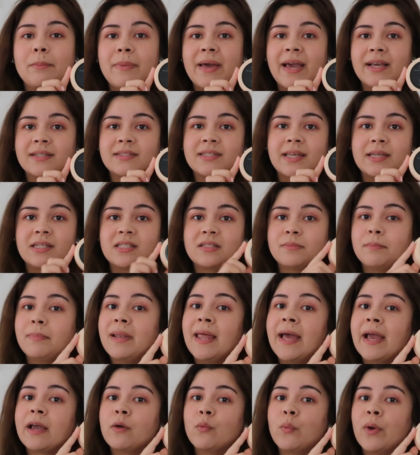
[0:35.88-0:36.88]
back side is
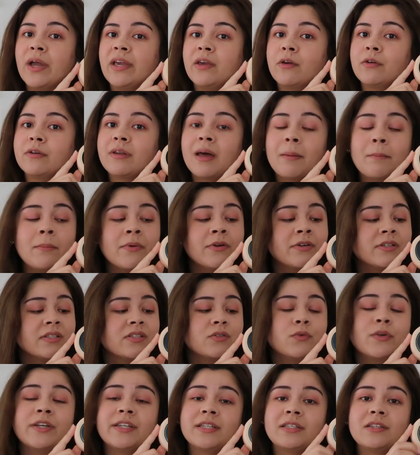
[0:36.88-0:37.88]
black where your number
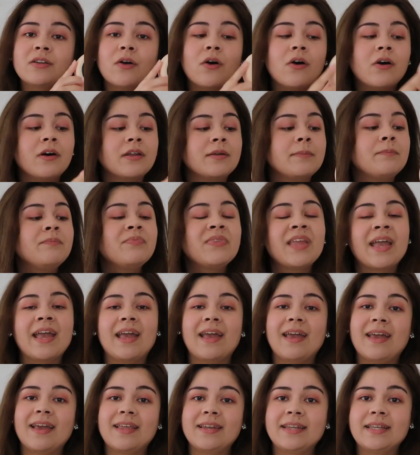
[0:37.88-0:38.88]
is written on,
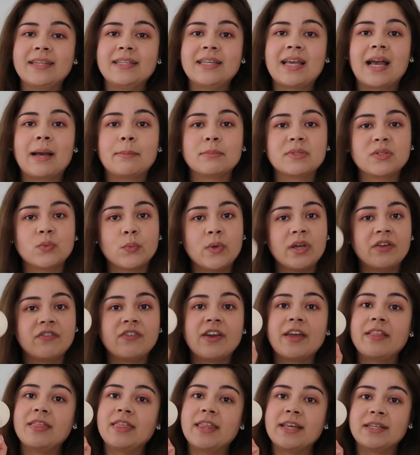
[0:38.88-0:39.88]
and it comes
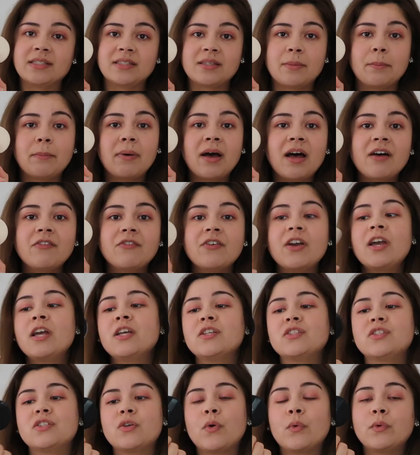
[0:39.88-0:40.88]
with this puff.
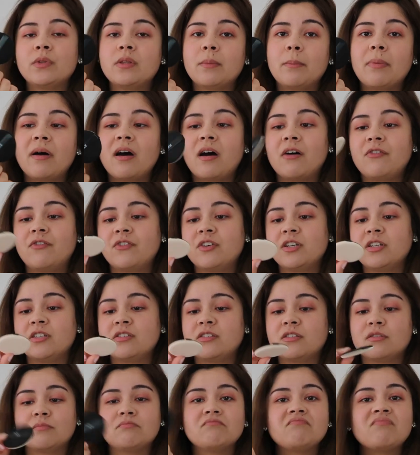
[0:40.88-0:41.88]
So the puff
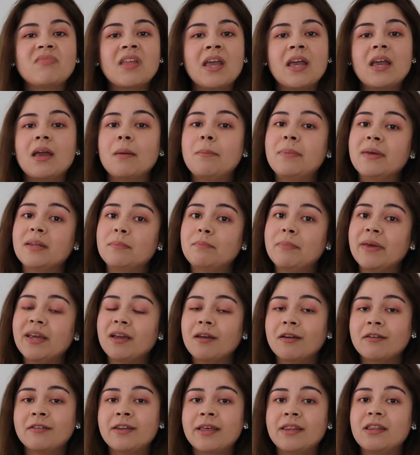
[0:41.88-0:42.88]
is a bit
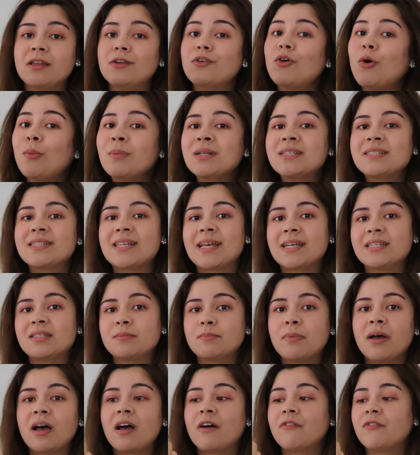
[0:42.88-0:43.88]
bigger than the normal size
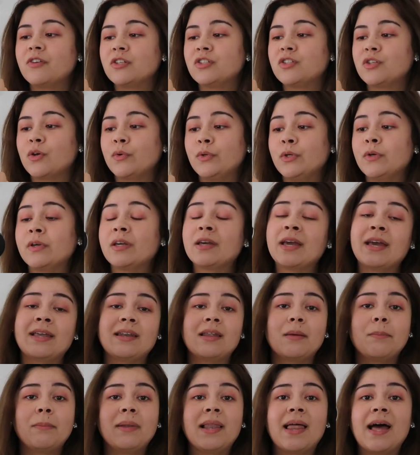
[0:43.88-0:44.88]
puff, so you
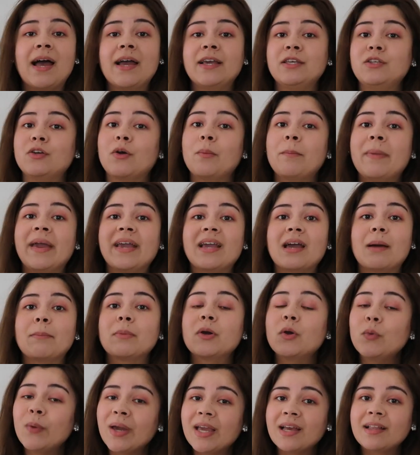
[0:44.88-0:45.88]
can apply your makeup
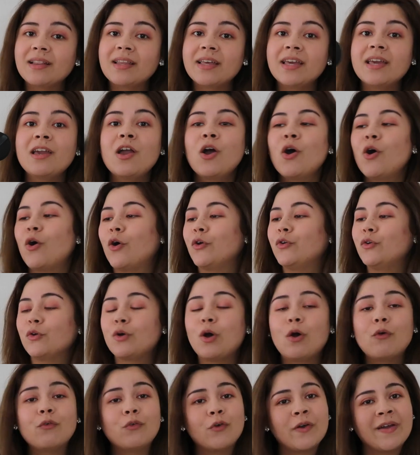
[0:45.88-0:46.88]
quickly on the
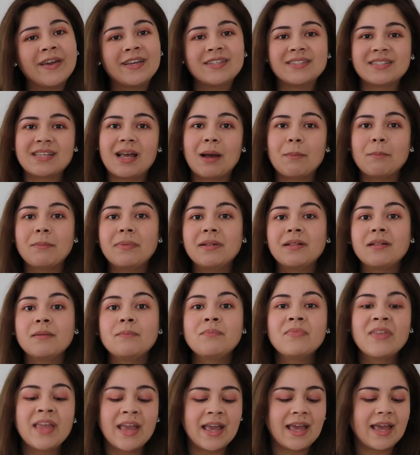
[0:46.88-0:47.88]
go, for example.
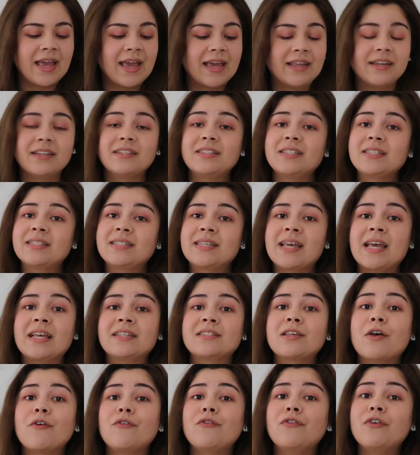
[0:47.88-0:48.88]
And this
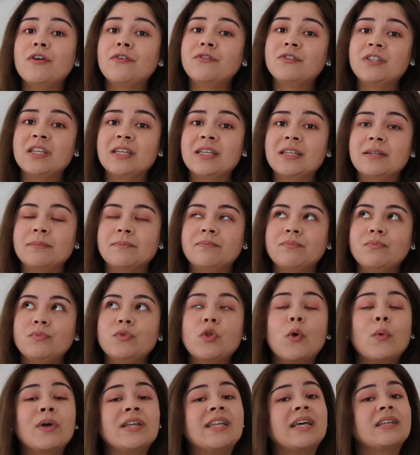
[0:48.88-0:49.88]
has
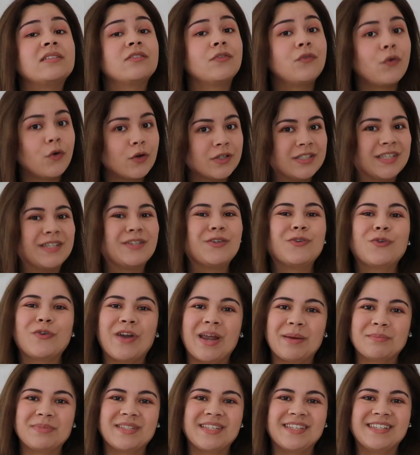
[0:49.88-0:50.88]
14
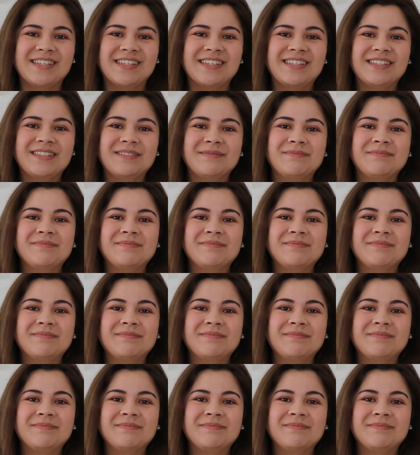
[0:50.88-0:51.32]
grams in it.